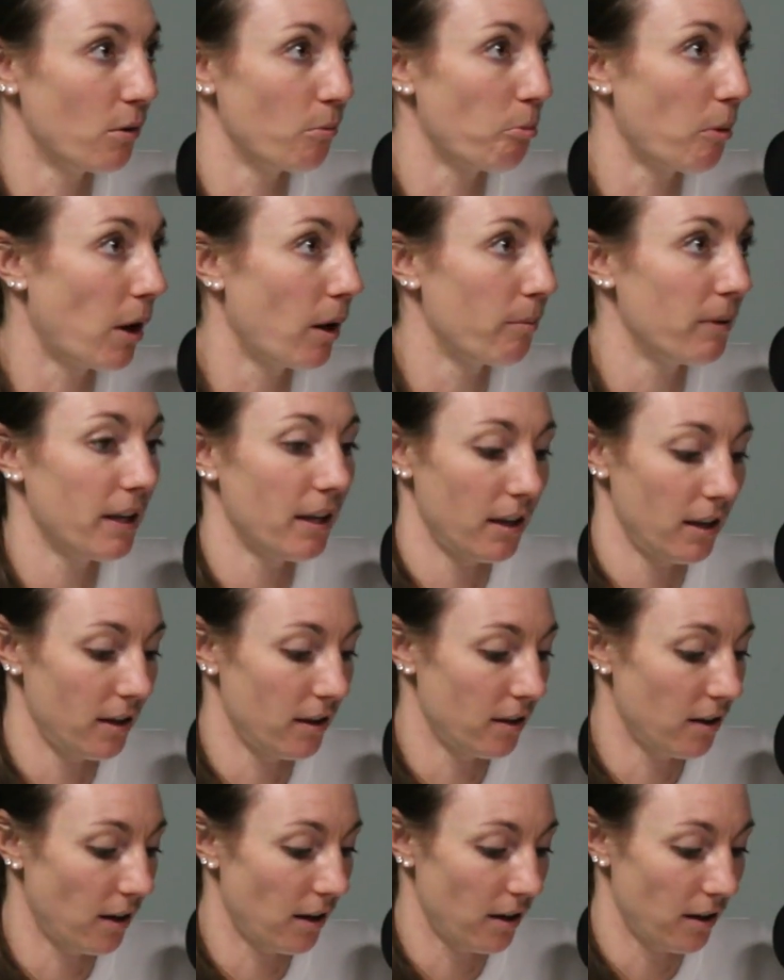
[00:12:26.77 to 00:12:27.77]

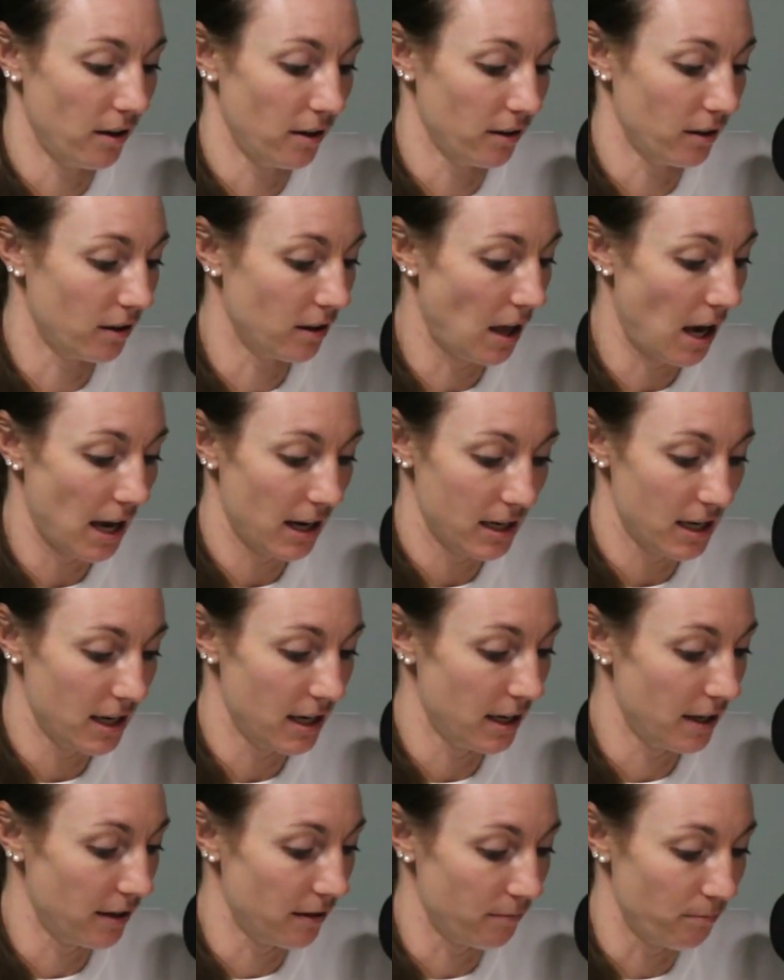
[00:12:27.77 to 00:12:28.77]
Bobby,
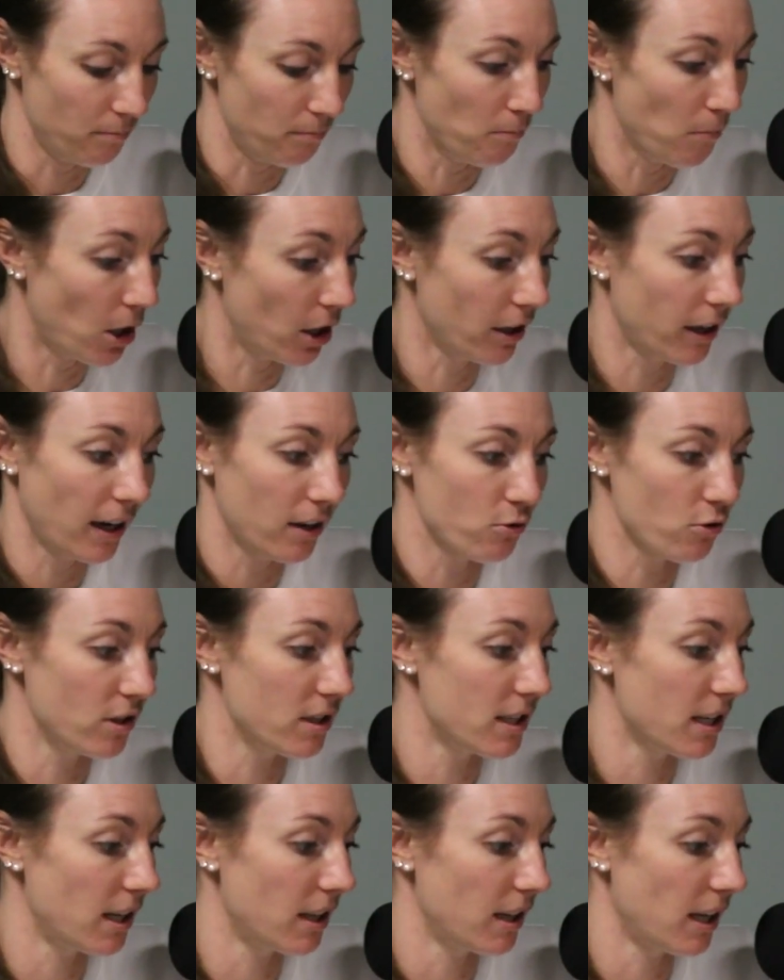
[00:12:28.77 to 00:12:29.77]
Gladdy, Mark
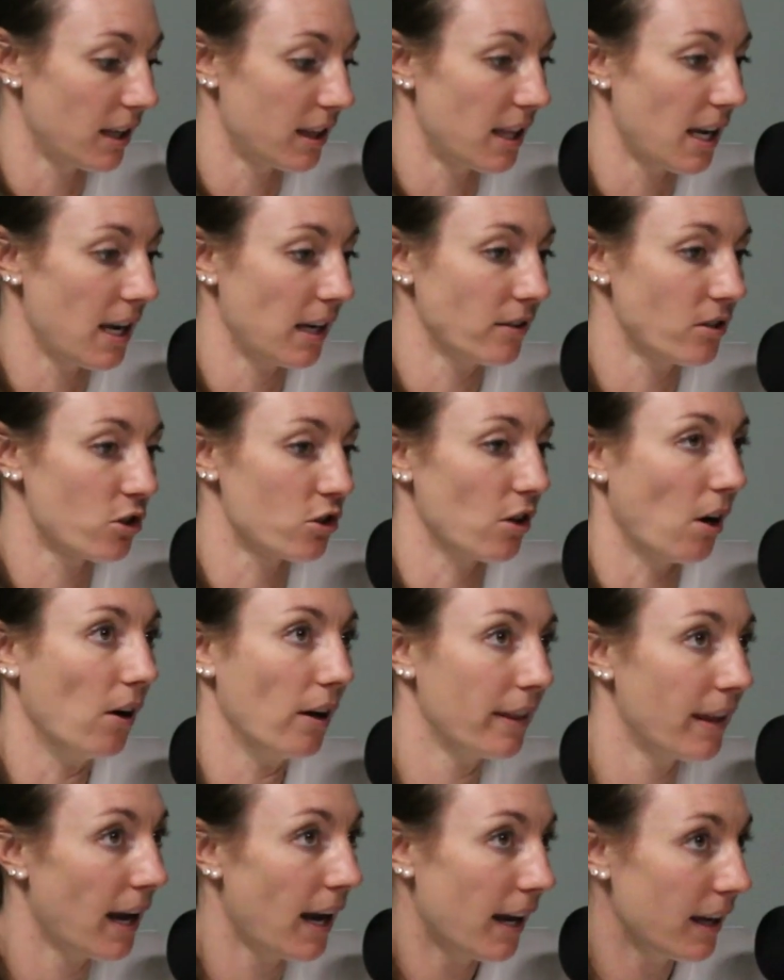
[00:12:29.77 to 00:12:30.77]
Edrington, like, they
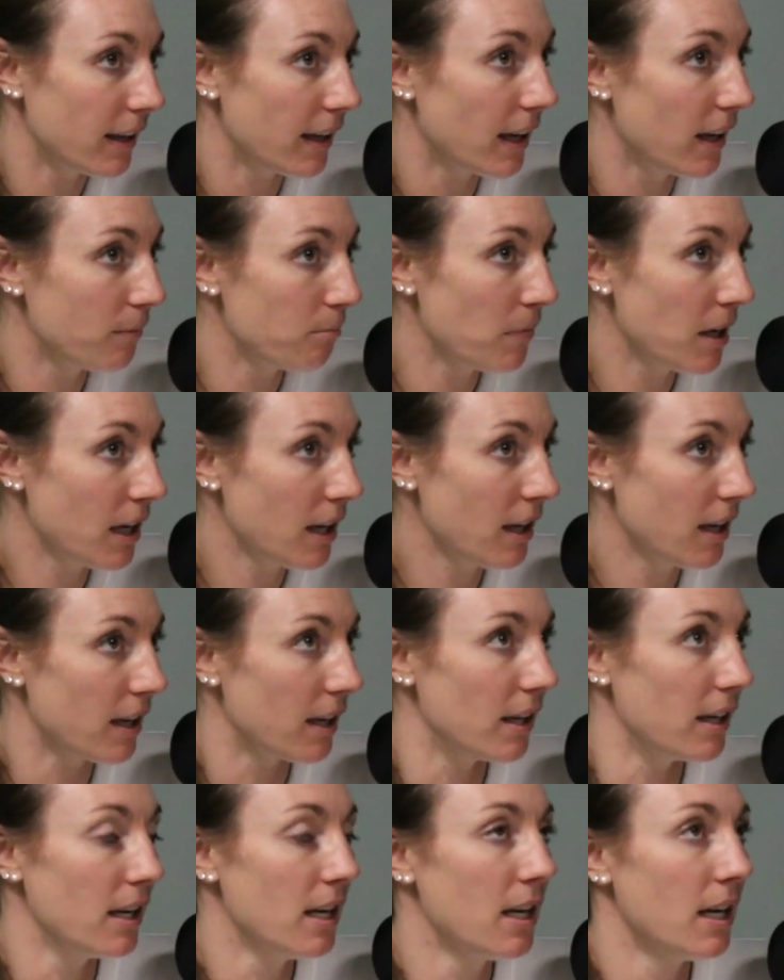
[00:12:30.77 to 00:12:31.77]
saw that in me,
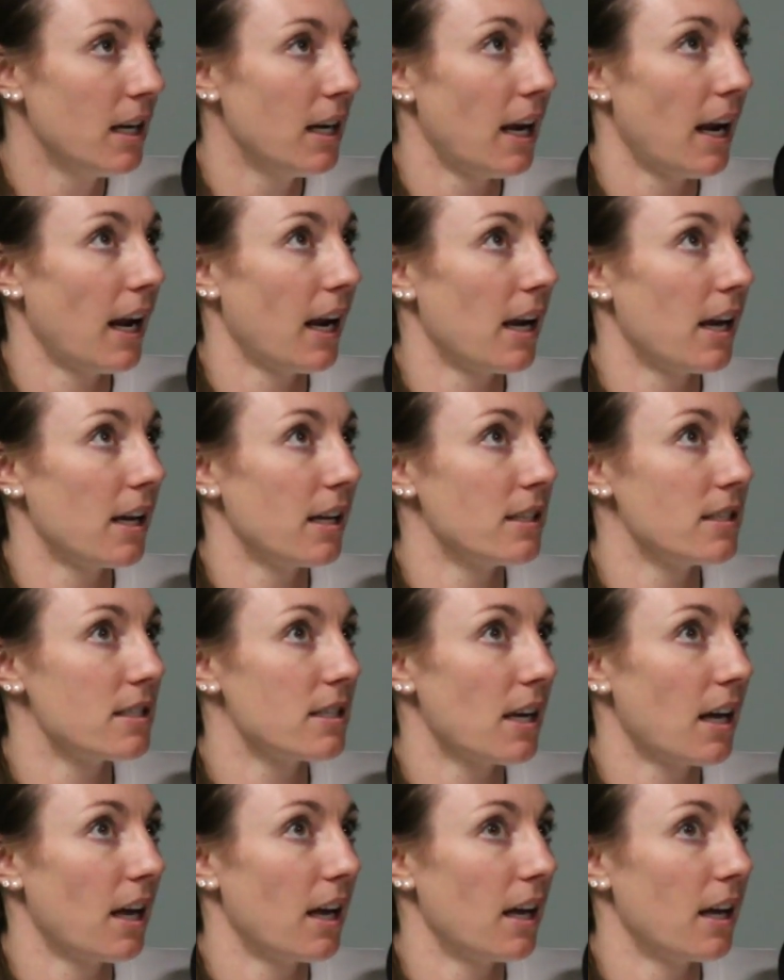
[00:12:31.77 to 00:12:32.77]
and
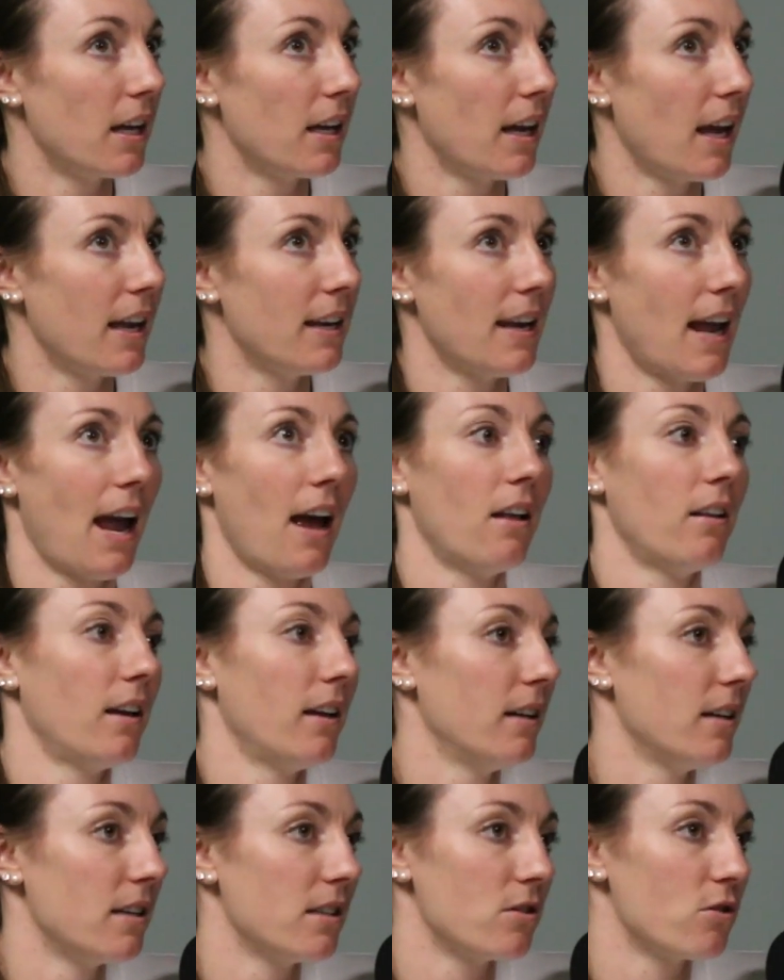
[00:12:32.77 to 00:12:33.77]

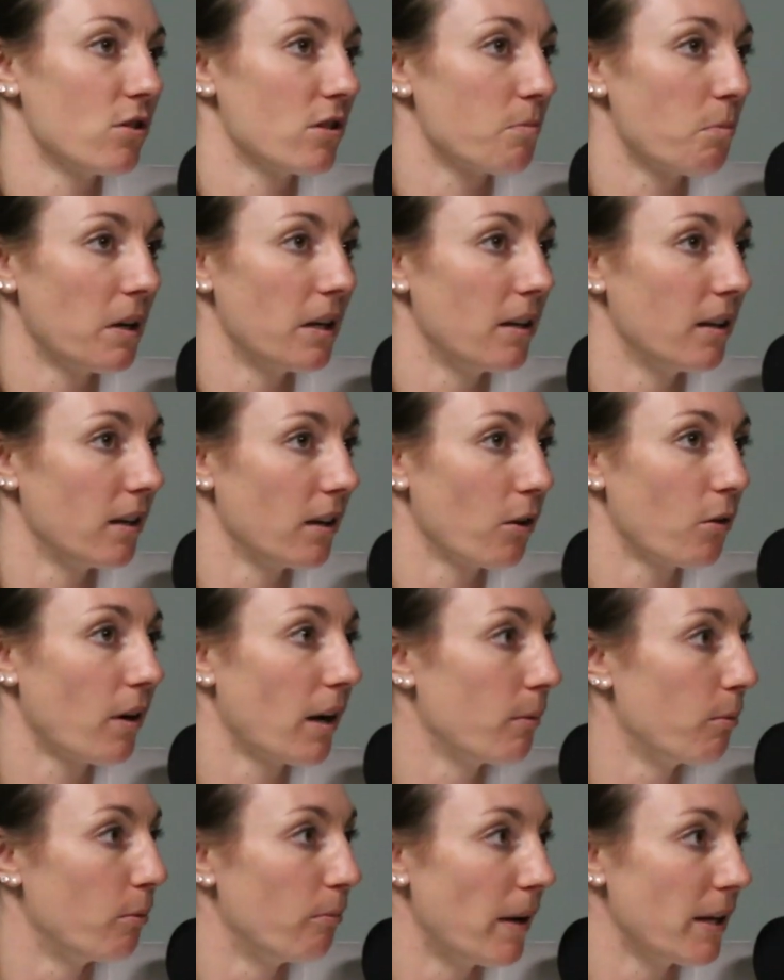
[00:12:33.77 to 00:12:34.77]
Alan has just been an
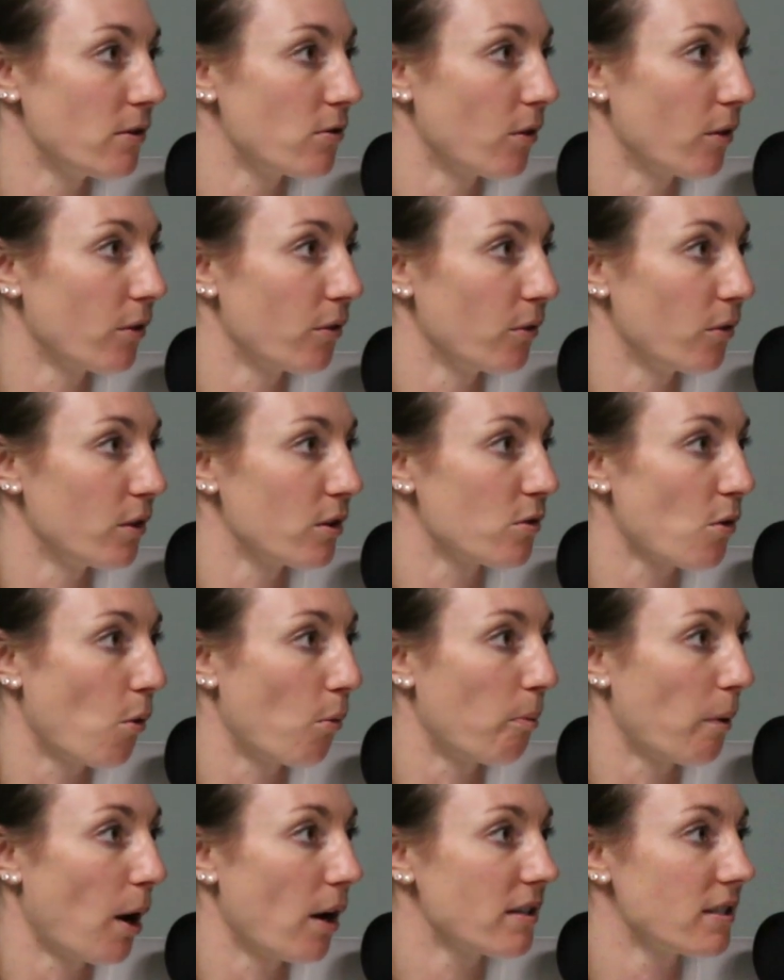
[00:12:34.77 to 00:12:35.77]
incredible mentor through this whole
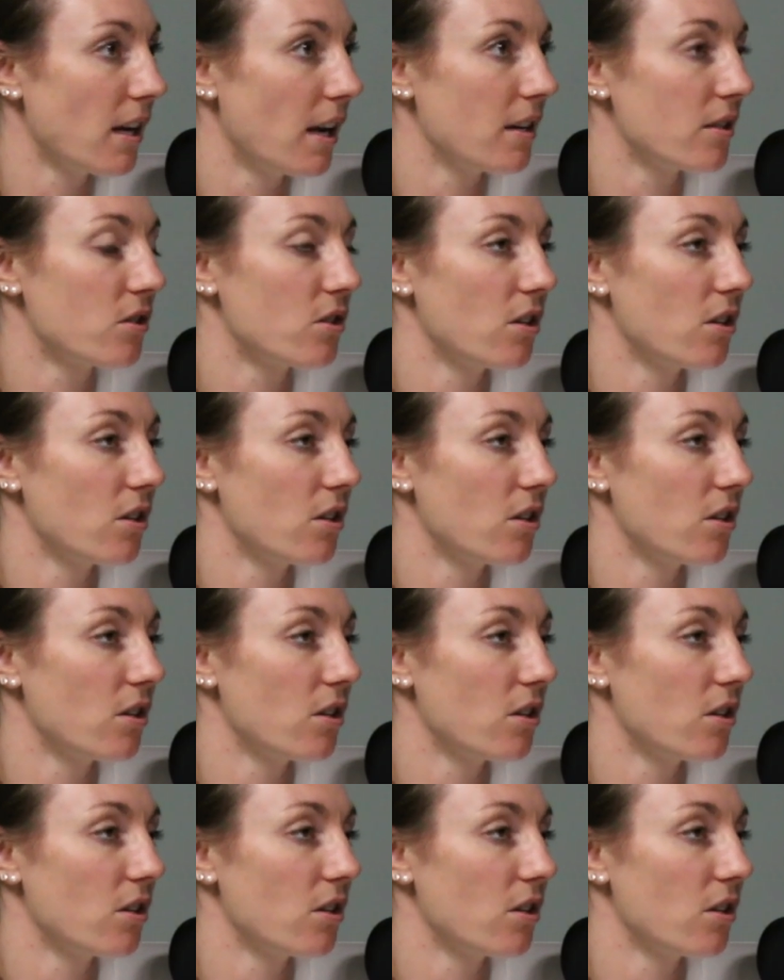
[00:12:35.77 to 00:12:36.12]
process.